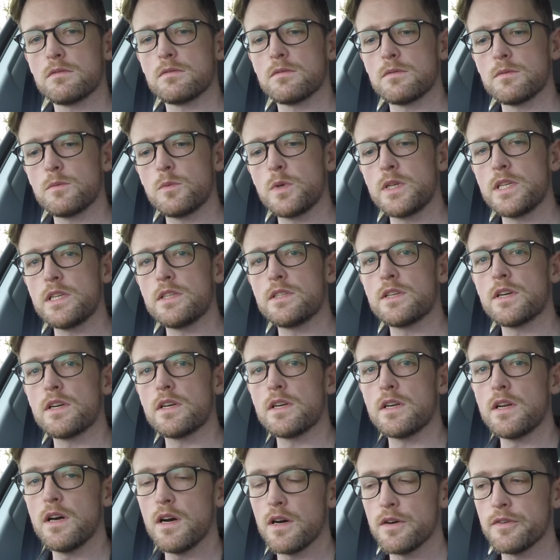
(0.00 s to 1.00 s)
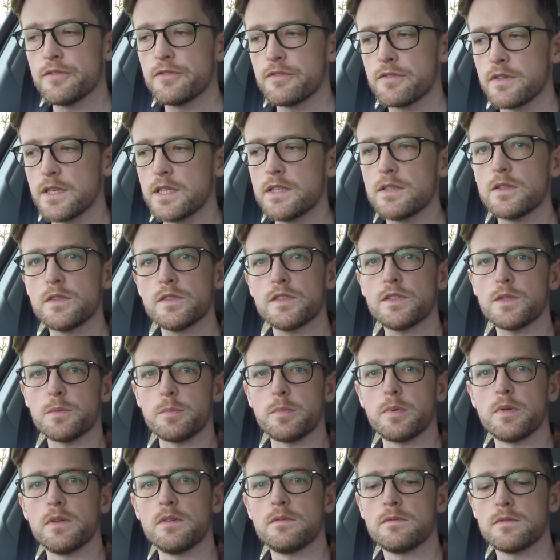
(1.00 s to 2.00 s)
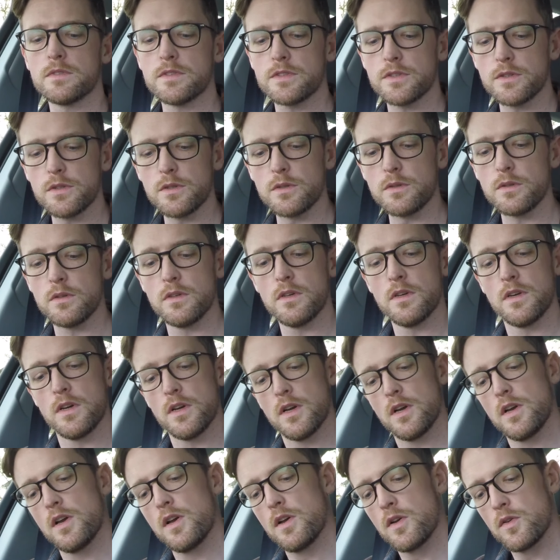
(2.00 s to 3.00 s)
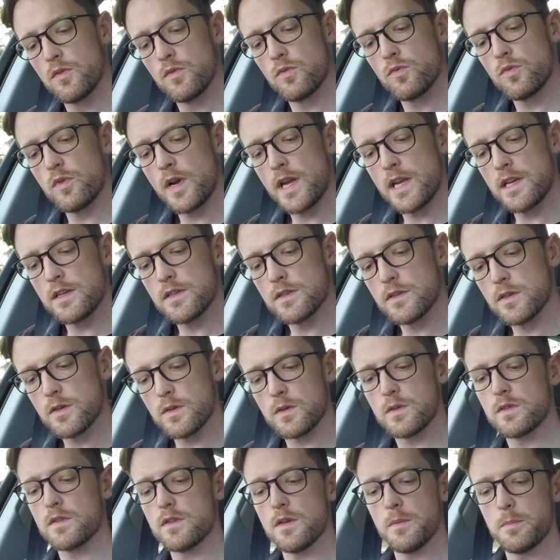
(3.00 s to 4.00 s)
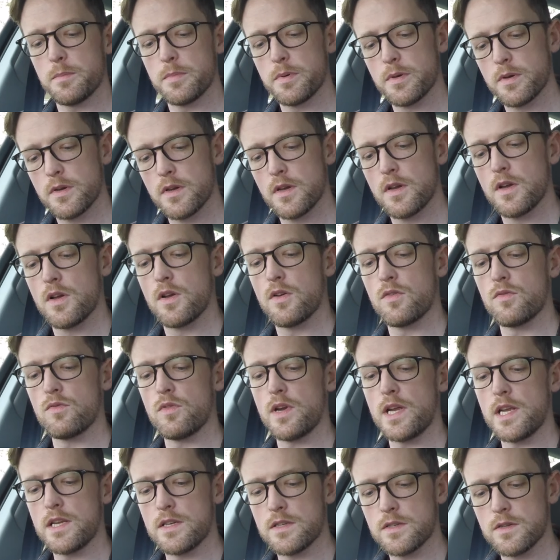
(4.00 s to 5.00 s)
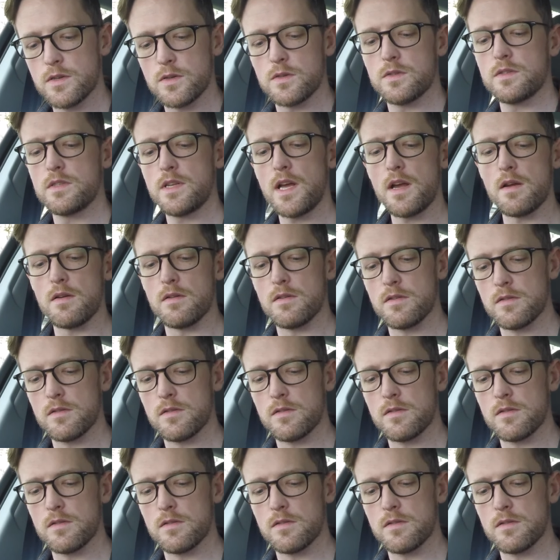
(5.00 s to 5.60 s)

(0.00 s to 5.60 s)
When you turn it off, it goes up. So range goes up, range goes down,